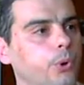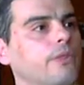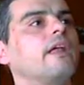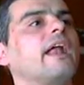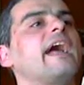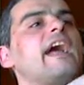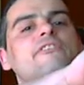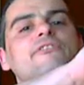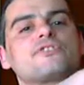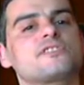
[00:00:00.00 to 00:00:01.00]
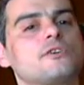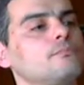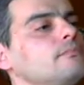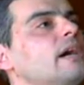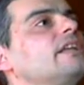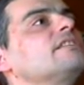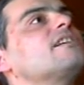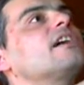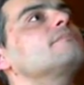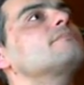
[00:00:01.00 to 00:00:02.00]
that I have for so many
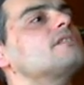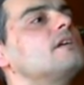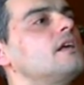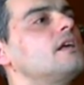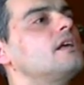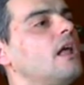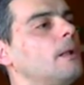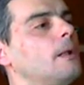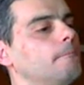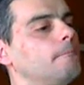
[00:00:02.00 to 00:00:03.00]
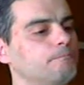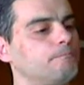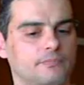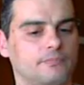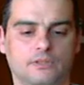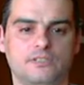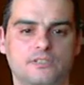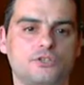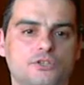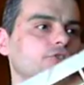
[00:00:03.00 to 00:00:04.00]
times. This
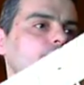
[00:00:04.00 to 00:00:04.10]
is going to